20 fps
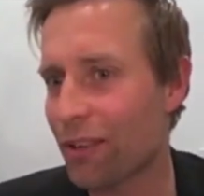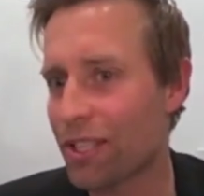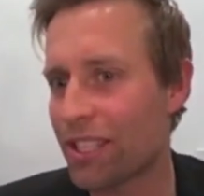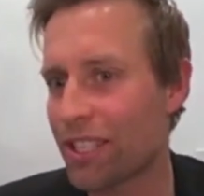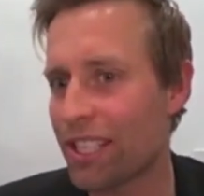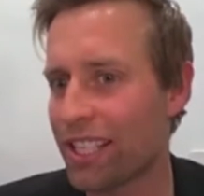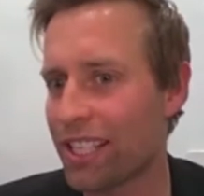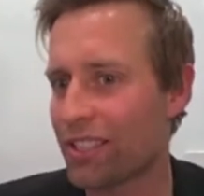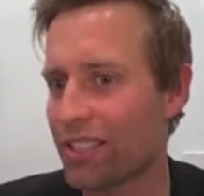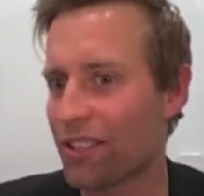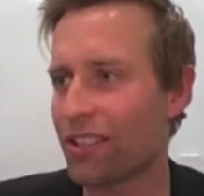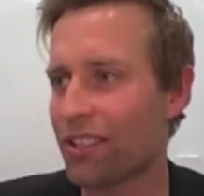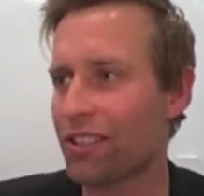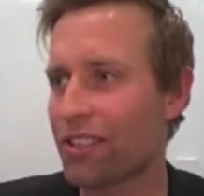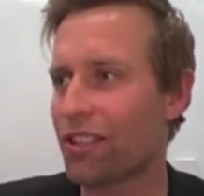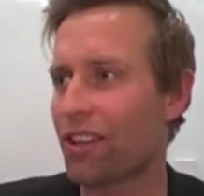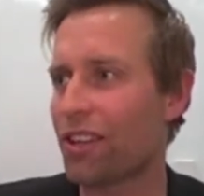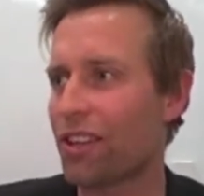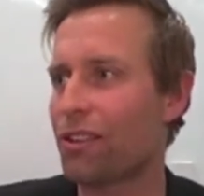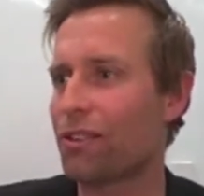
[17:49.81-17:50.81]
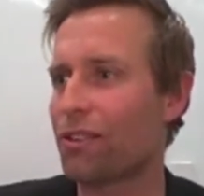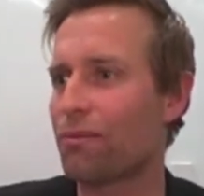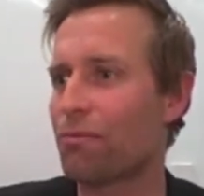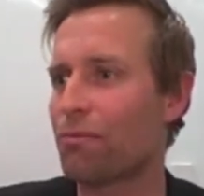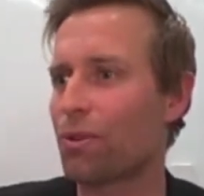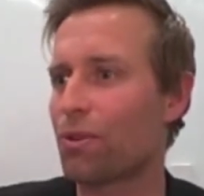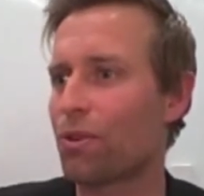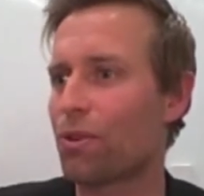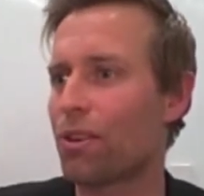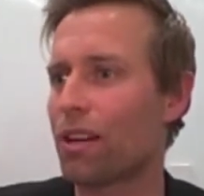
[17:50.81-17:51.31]
which Nick's going to show you
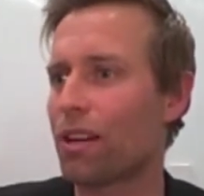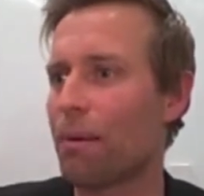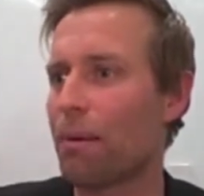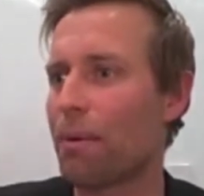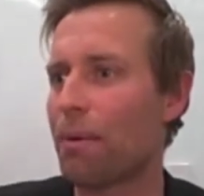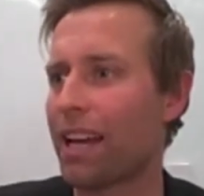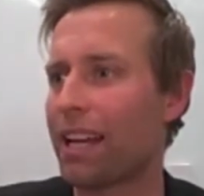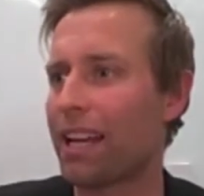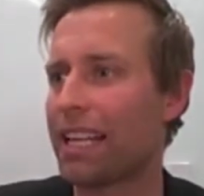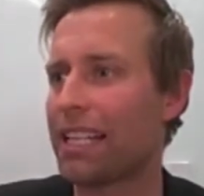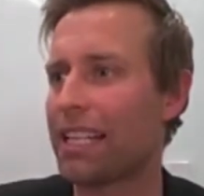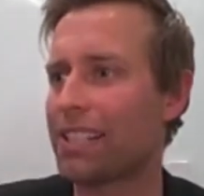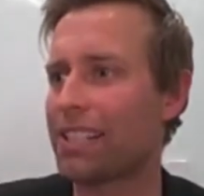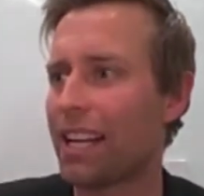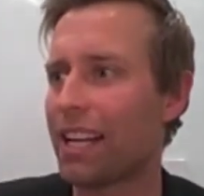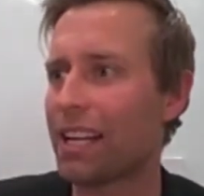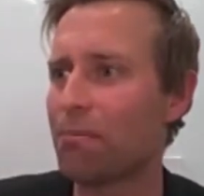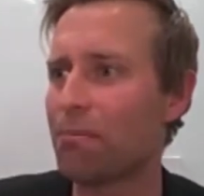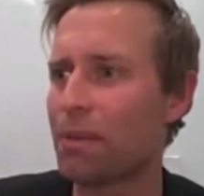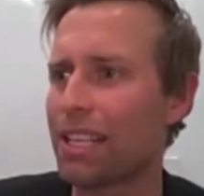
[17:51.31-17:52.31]
more about in a second.